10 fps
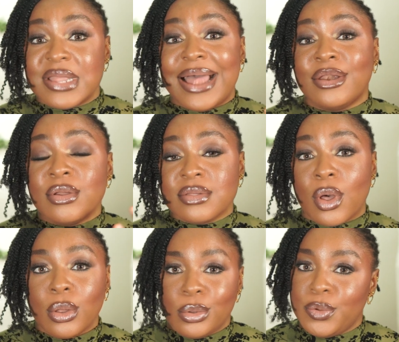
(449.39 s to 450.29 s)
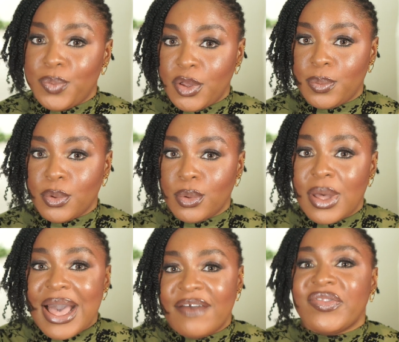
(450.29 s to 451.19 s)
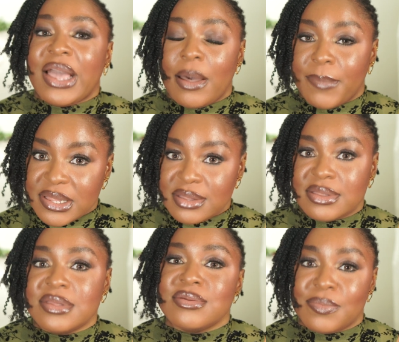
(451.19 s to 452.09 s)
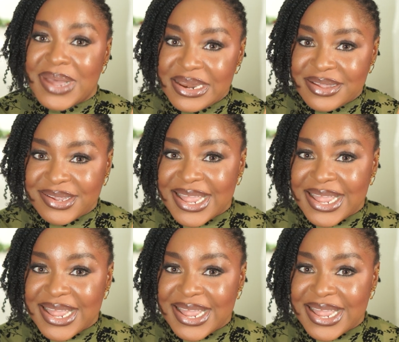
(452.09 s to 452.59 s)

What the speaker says: And not all good people have the capacity to manage